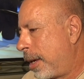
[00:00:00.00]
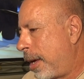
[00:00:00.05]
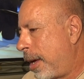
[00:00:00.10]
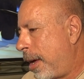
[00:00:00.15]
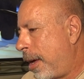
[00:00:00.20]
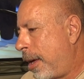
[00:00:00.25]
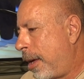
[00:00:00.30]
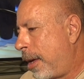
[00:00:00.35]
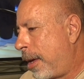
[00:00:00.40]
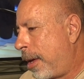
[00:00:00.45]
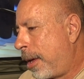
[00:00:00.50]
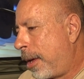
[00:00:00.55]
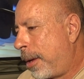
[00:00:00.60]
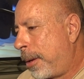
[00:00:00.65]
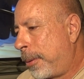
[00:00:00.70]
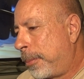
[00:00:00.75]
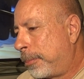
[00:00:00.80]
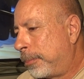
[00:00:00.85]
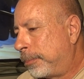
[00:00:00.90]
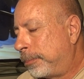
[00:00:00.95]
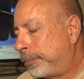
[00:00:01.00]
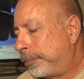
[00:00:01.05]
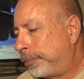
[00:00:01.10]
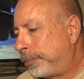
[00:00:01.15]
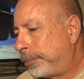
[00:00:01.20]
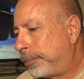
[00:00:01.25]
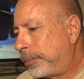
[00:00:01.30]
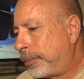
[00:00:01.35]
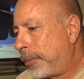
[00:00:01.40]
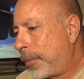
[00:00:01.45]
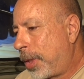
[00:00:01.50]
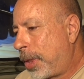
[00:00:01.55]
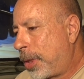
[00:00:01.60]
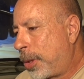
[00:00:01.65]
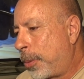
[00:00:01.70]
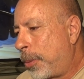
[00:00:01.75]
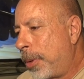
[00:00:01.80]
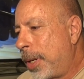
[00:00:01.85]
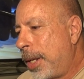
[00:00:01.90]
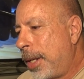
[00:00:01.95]
2 or
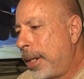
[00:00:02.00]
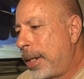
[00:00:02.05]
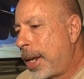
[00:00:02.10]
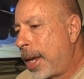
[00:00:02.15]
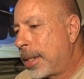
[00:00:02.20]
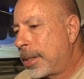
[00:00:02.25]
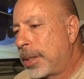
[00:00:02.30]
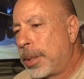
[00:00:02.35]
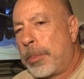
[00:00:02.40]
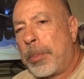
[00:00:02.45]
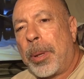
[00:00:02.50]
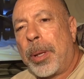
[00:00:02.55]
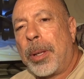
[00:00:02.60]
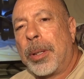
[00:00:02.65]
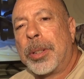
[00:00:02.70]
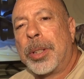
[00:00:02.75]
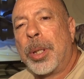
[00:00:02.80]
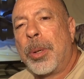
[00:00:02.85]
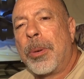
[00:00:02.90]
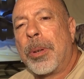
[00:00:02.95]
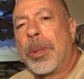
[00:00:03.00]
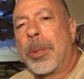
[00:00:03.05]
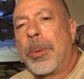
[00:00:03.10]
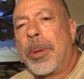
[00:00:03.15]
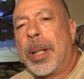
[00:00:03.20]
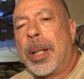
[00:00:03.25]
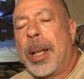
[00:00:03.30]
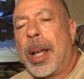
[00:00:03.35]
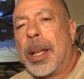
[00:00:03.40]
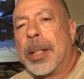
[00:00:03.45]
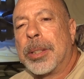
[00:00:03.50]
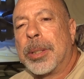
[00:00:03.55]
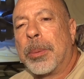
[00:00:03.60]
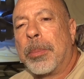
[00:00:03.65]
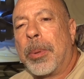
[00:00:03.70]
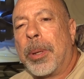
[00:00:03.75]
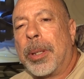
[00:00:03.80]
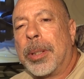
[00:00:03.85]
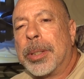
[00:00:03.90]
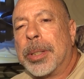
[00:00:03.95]
3
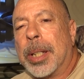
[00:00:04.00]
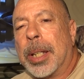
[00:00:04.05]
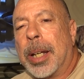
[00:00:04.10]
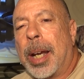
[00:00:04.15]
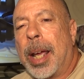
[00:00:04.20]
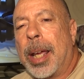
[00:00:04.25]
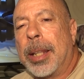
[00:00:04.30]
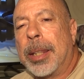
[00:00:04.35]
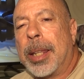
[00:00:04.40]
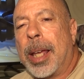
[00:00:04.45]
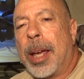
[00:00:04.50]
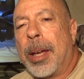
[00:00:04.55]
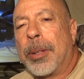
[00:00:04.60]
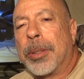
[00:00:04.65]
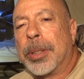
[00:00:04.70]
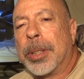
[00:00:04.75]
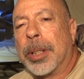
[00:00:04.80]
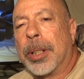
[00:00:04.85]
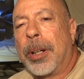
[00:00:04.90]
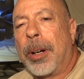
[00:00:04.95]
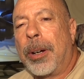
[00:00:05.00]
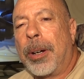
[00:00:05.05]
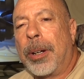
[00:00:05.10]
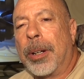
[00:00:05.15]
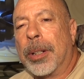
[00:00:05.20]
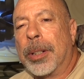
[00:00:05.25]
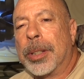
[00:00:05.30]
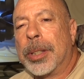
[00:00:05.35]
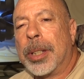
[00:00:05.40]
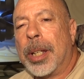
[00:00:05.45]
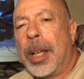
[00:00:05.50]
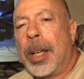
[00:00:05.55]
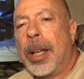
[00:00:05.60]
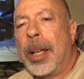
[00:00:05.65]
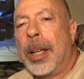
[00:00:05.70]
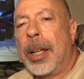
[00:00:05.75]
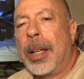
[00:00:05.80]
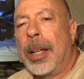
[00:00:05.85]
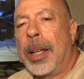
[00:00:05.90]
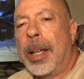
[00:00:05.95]
decibels at 8,000 hertz,
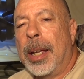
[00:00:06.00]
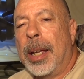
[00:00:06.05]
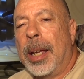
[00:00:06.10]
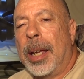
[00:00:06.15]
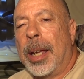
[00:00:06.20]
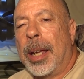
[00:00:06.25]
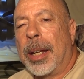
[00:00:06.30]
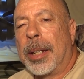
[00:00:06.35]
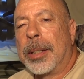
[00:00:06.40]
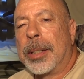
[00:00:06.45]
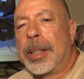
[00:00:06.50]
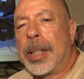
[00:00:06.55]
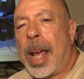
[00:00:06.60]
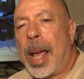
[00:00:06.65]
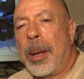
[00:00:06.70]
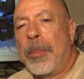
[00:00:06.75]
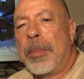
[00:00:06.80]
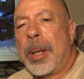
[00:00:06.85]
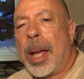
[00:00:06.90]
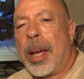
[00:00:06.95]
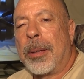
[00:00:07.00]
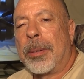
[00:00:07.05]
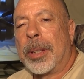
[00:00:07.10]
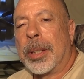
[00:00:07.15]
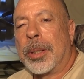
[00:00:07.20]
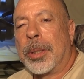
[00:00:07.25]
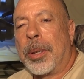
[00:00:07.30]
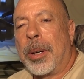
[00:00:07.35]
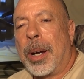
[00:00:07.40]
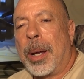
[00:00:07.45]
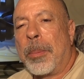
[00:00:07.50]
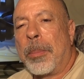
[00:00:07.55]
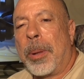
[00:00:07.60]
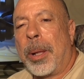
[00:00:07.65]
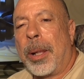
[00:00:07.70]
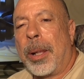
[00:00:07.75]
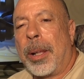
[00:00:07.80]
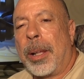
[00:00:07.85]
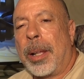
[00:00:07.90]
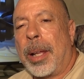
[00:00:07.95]
it tamed down the
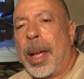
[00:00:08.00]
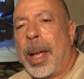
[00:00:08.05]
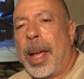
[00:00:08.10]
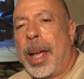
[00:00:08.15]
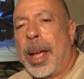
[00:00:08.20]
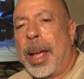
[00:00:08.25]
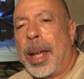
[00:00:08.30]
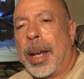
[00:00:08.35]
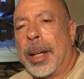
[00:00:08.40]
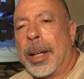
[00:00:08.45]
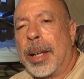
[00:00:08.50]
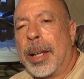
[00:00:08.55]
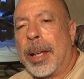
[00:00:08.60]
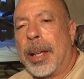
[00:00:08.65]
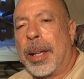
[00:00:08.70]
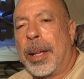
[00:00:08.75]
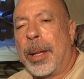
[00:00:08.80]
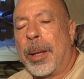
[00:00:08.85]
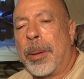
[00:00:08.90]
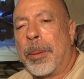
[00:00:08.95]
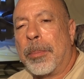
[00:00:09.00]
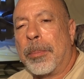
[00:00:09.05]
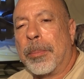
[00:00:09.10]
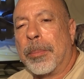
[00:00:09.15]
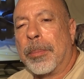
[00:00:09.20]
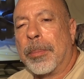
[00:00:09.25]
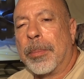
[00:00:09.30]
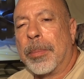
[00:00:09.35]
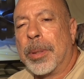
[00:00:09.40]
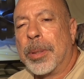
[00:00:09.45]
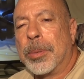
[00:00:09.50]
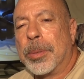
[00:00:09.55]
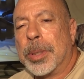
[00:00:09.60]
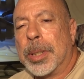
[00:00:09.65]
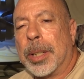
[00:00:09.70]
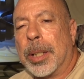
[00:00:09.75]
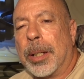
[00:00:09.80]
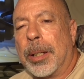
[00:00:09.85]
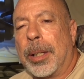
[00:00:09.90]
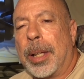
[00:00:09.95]
treble, and it
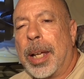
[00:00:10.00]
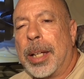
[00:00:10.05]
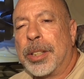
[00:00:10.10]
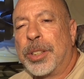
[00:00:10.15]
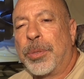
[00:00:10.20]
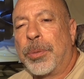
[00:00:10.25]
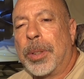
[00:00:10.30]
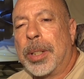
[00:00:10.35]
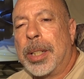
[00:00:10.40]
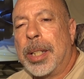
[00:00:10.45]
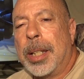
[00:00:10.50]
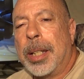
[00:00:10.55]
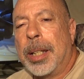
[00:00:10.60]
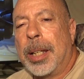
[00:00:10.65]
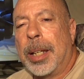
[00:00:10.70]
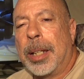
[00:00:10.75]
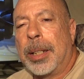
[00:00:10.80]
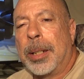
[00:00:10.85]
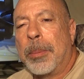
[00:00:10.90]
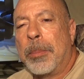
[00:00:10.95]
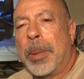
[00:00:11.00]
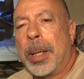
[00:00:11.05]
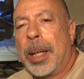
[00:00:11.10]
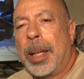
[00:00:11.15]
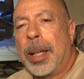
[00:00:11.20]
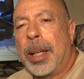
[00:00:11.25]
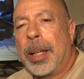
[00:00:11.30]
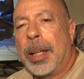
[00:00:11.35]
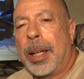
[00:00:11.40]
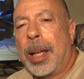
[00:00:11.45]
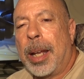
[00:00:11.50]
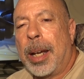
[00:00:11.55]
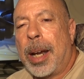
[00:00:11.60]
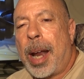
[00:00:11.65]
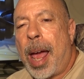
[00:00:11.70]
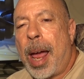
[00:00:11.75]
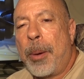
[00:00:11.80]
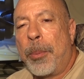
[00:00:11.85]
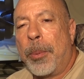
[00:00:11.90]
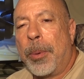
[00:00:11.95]
was a little less fatiguing to me,
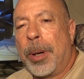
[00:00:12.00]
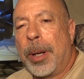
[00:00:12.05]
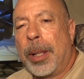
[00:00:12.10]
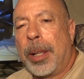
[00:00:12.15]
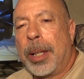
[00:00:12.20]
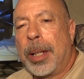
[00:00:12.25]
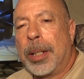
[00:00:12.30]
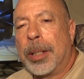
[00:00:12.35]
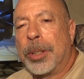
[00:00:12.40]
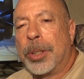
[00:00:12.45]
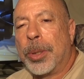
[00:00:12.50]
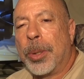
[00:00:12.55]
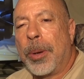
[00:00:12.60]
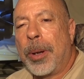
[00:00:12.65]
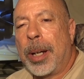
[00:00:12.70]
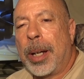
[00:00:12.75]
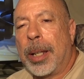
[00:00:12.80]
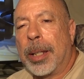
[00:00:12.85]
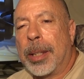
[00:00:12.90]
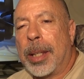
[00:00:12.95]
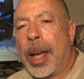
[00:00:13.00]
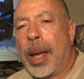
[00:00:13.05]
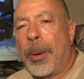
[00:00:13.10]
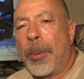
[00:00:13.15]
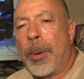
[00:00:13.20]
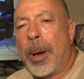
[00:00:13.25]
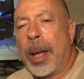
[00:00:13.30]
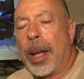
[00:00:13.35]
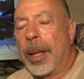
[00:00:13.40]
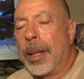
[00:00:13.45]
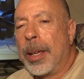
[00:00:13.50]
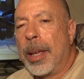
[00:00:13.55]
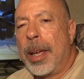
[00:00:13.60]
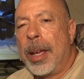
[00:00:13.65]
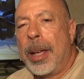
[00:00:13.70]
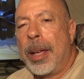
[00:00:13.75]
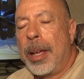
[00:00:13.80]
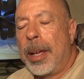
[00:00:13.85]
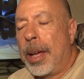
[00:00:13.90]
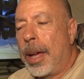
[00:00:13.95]
and I really enjoyed it that way.
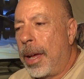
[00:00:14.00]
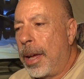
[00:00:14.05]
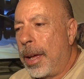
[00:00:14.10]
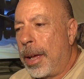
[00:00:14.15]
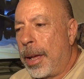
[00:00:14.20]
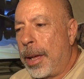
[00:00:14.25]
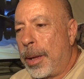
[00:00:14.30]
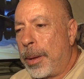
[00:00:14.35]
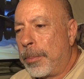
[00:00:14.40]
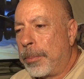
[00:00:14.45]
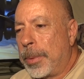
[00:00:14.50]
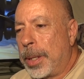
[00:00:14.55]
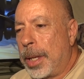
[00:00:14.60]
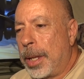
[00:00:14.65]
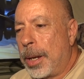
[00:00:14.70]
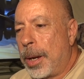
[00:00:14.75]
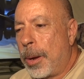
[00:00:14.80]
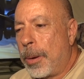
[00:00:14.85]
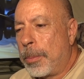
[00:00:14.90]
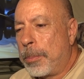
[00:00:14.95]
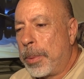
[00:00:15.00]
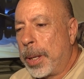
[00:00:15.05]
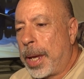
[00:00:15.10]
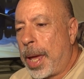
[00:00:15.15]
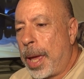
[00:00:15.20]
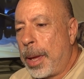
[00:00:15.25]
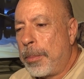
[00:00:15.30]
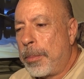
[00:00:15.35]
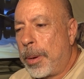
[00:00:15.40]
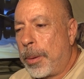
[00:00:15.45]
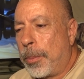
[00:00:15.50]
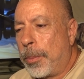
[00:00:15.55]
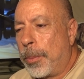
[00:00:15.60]
You know, it became